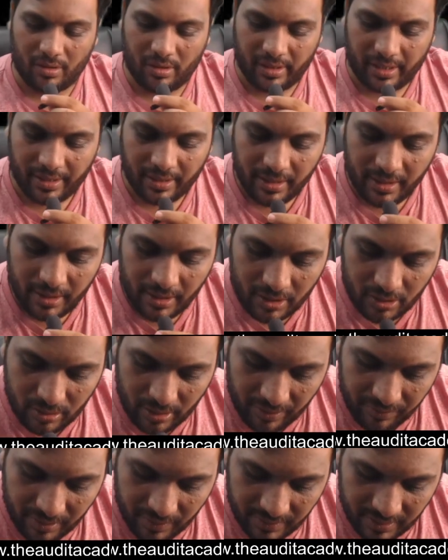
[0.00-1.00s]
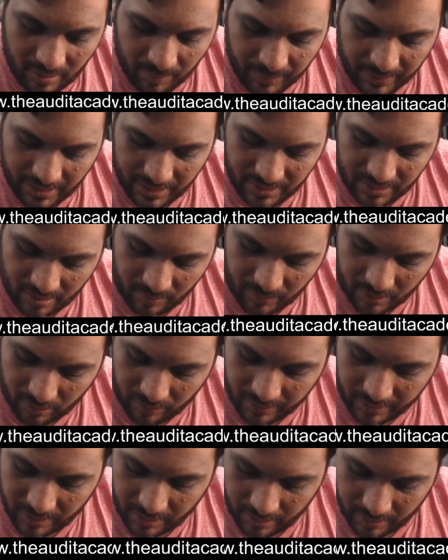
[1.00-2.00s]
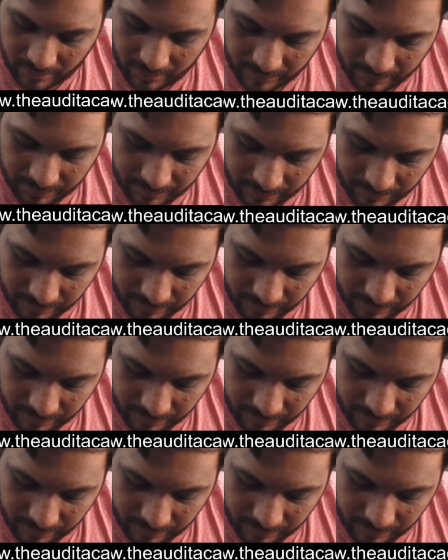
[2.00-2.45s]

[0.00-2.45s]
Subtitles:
All right. So I've given the page number over here.